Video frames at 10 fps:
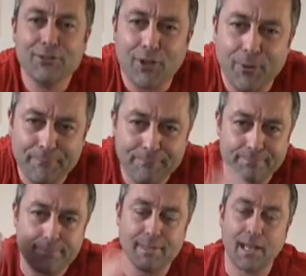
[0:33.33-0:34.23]
So,
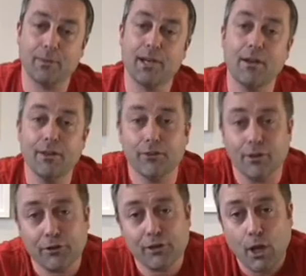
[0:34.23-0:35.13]
there we are. There's
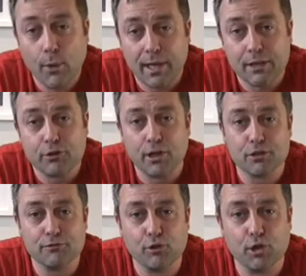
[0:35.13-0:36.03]
a slower
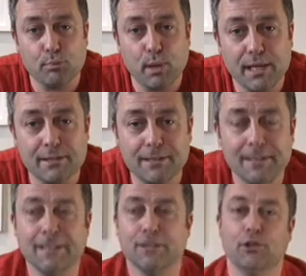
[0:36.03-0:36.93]
introduction for you, Pete.
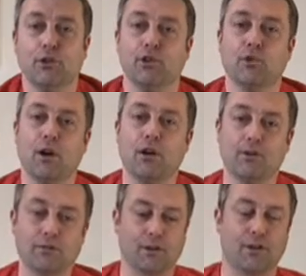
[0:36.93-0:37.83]
You know who you
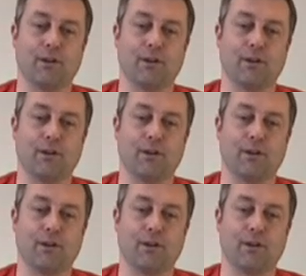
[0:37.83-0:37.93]
are. Kind